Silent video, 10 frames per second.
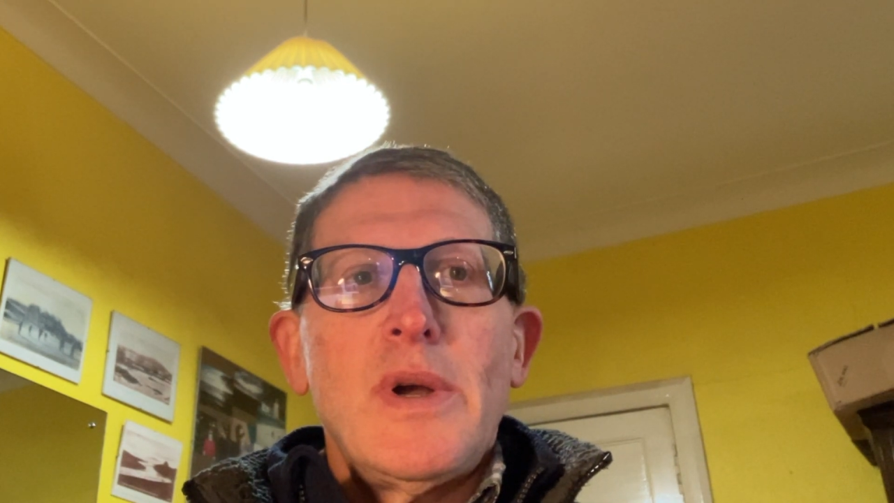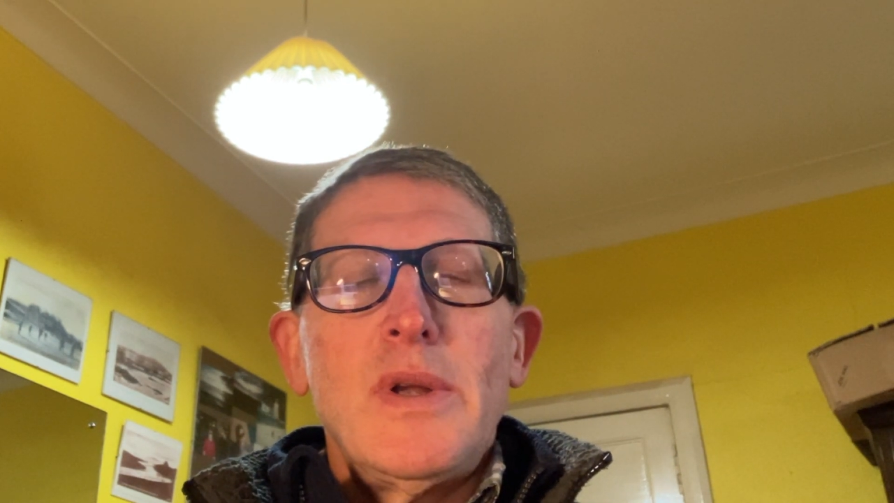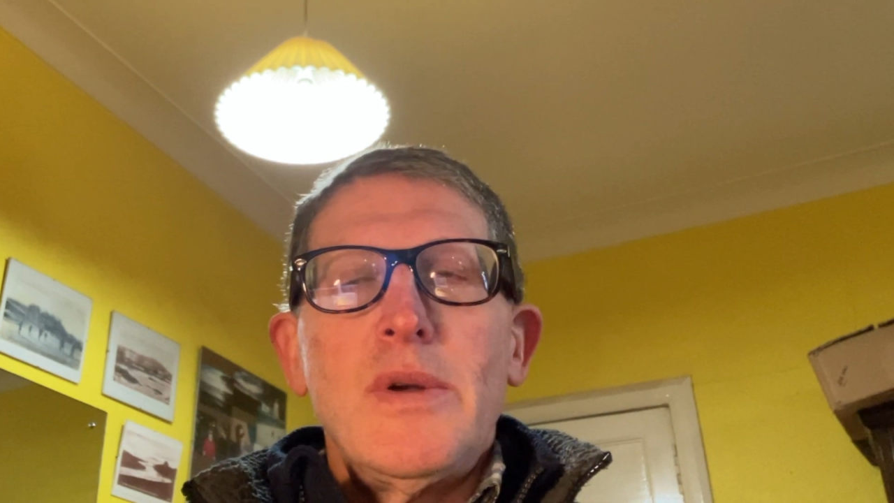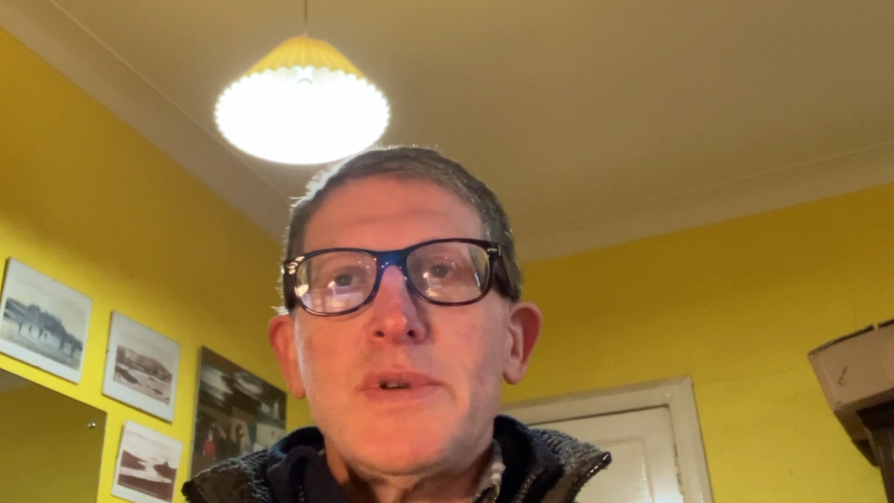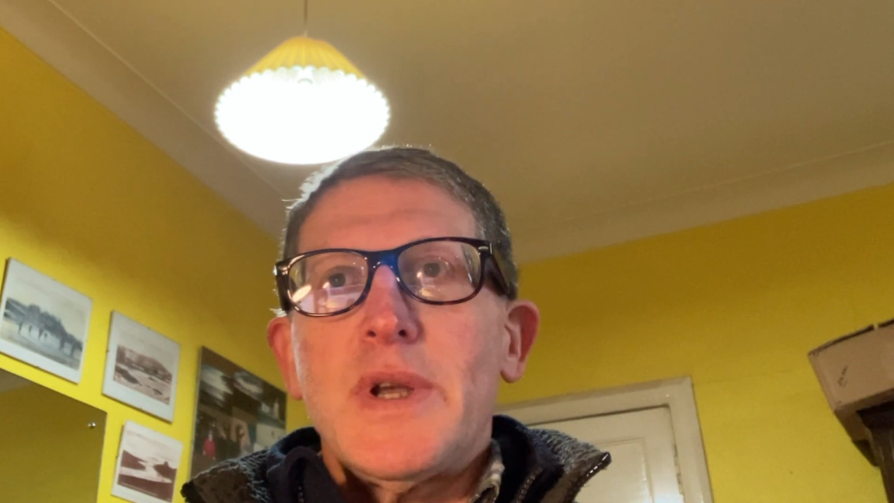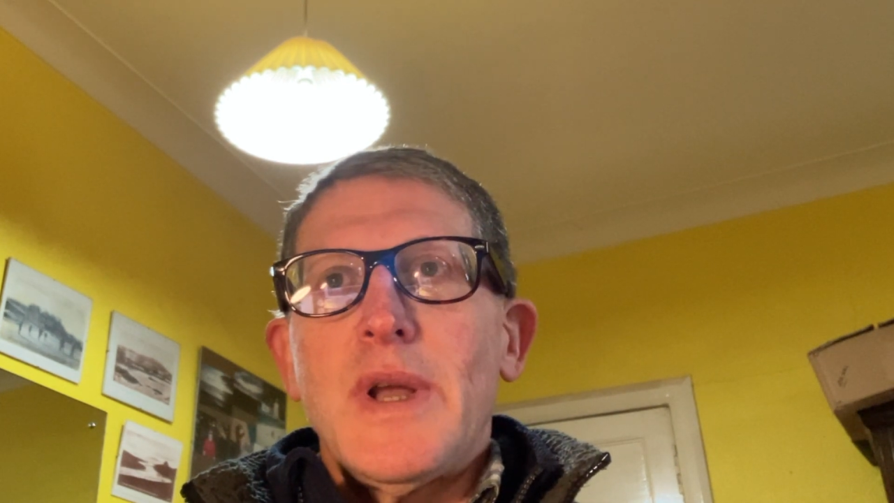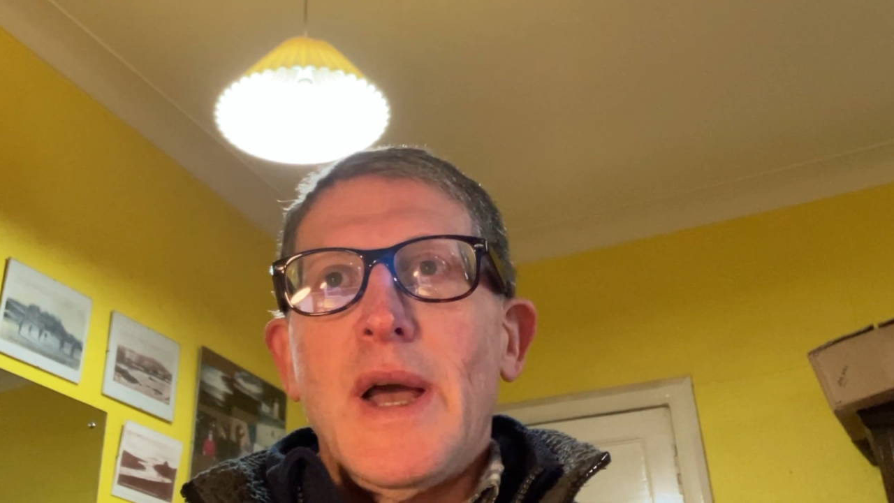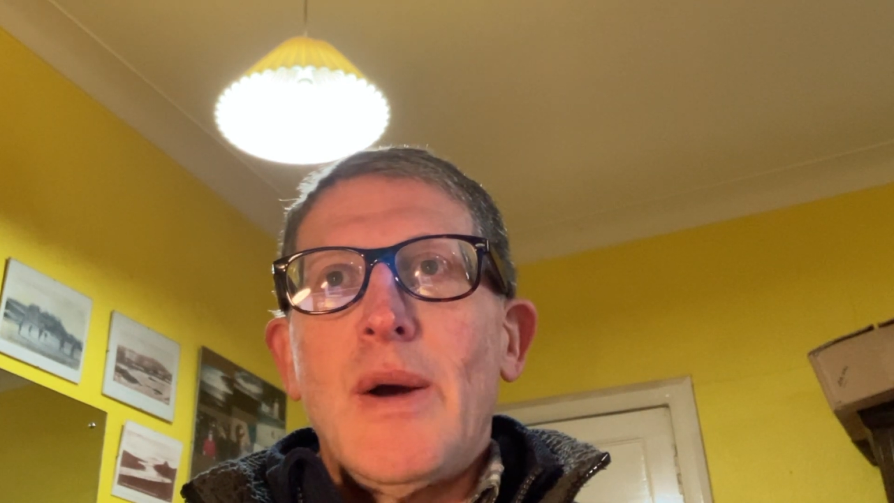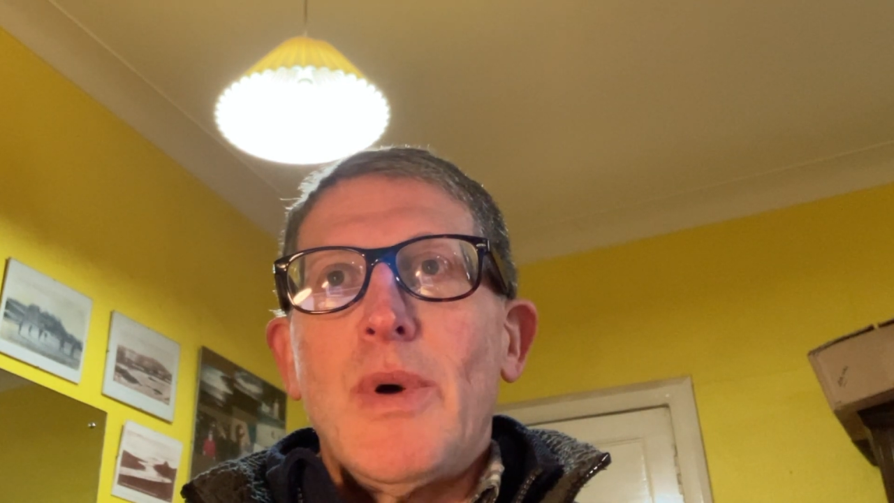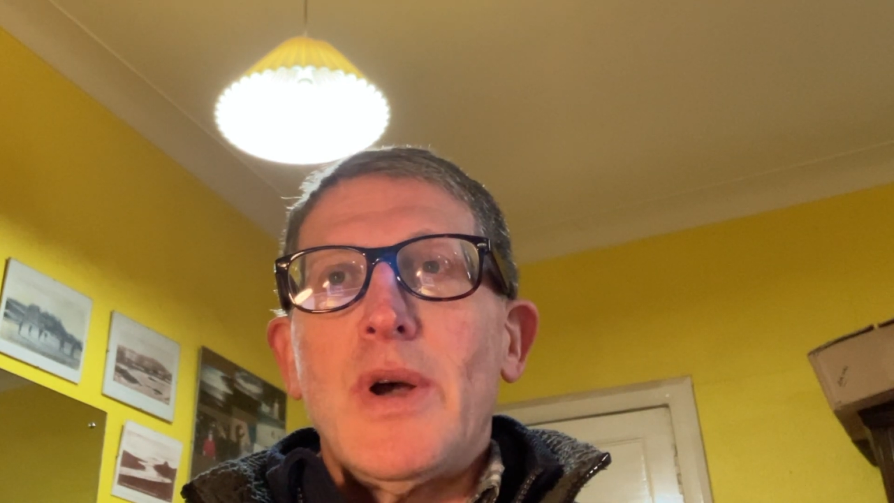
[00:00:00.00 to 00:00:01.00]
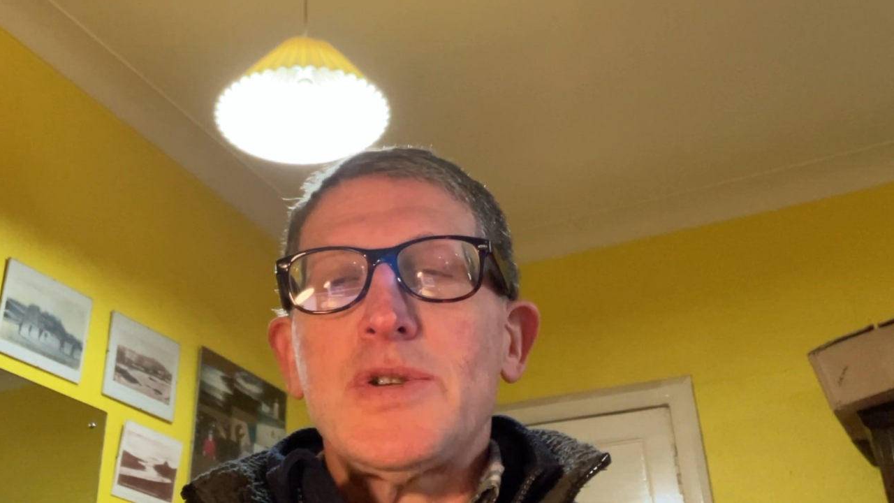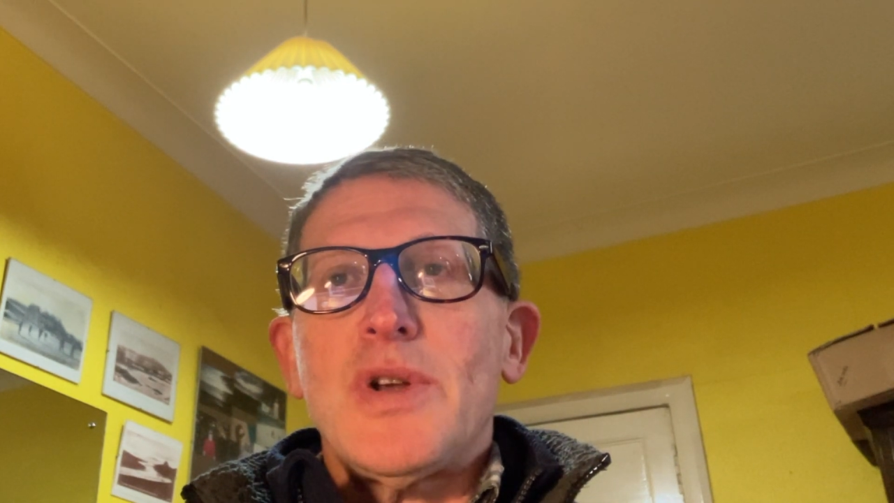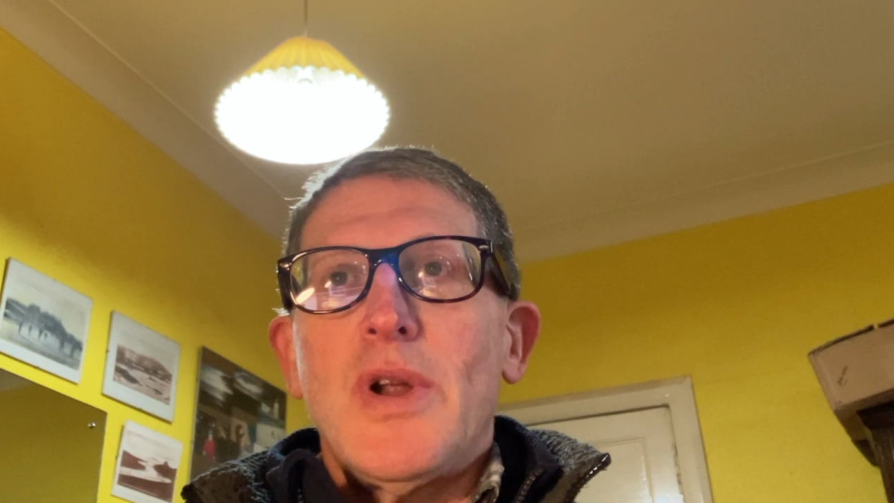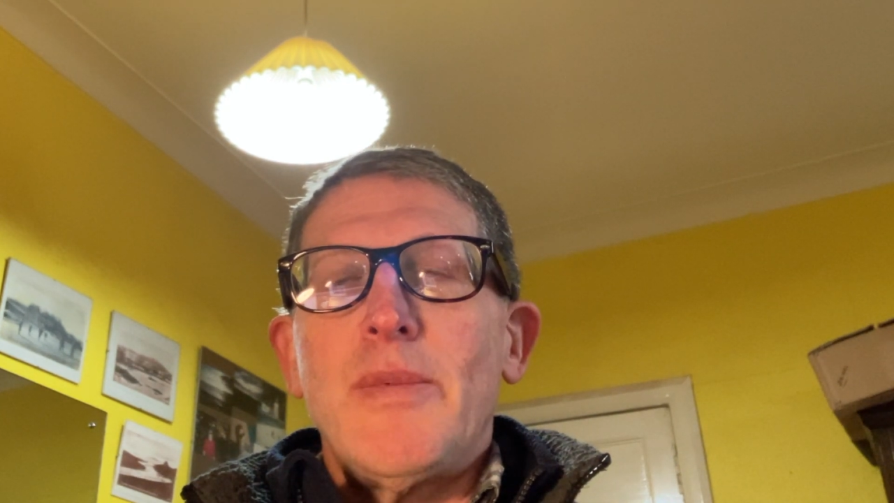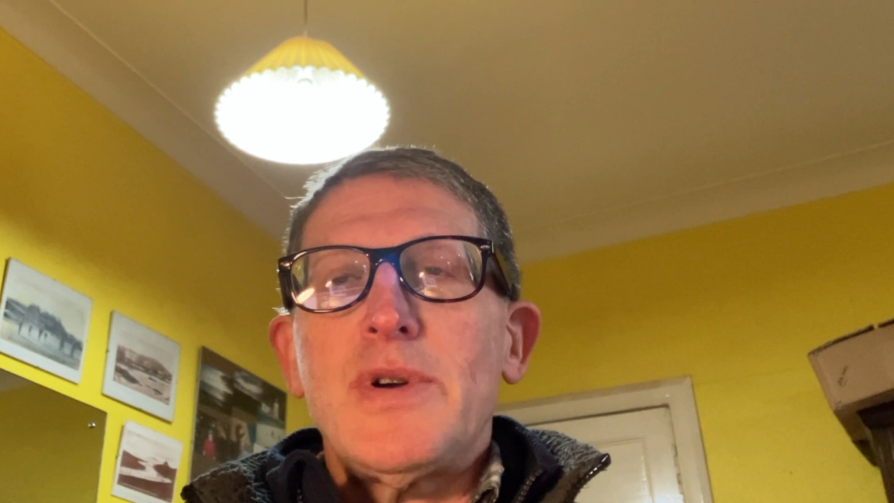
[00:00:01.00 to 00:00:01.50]
using airway
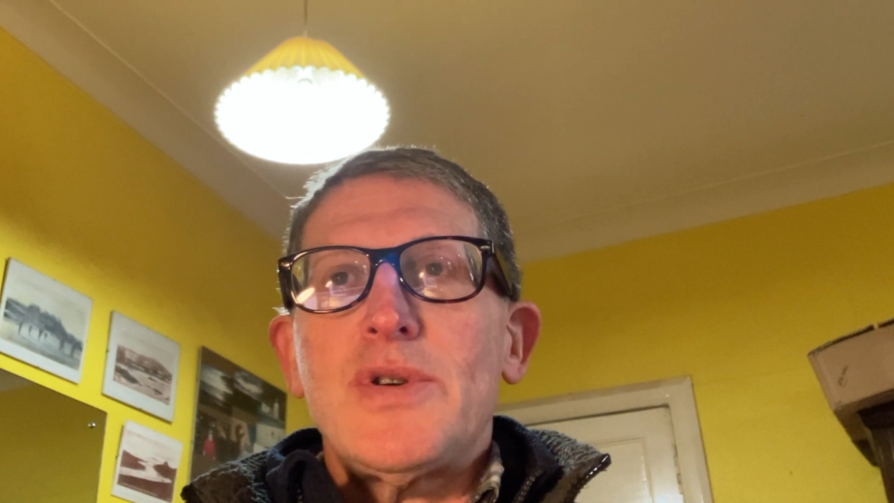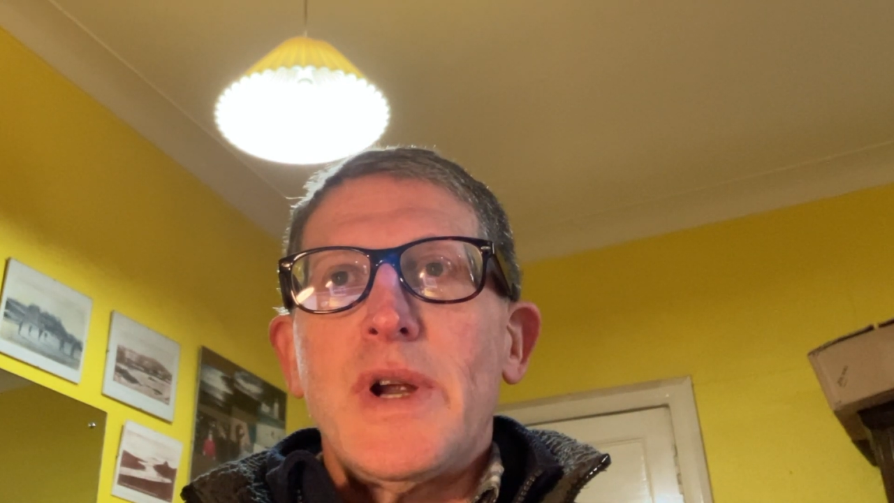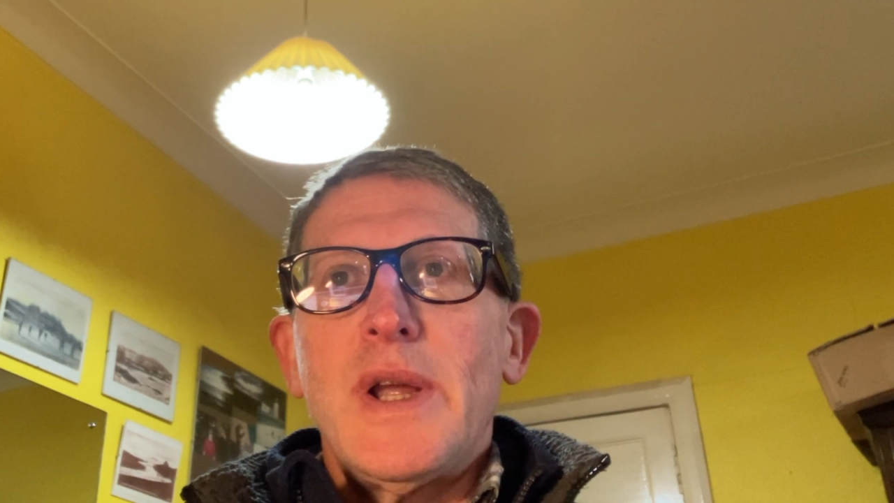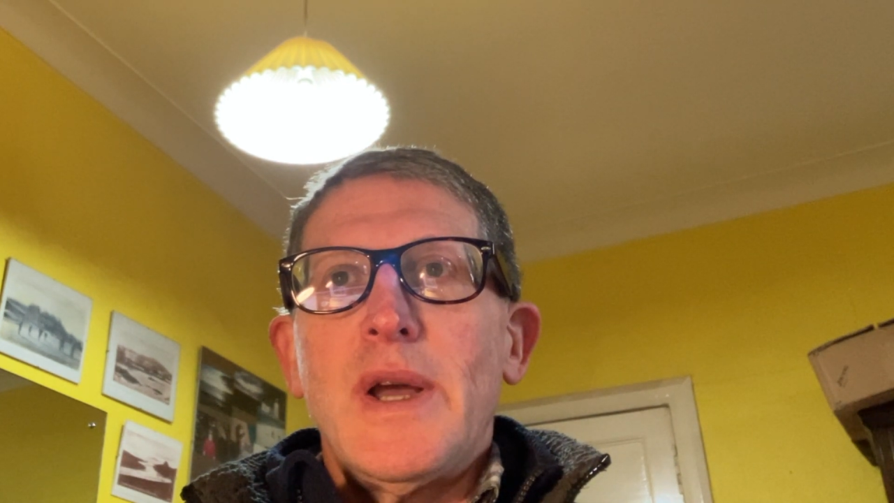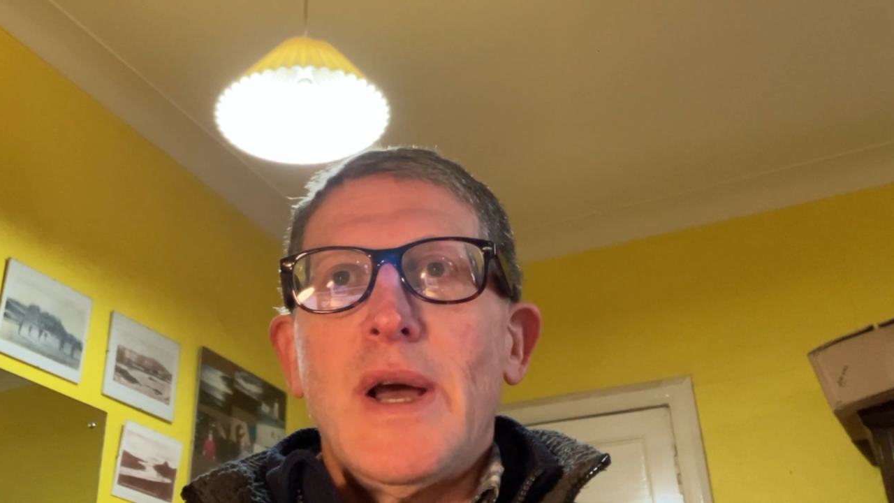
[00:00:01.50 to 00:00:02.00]
oscillometry.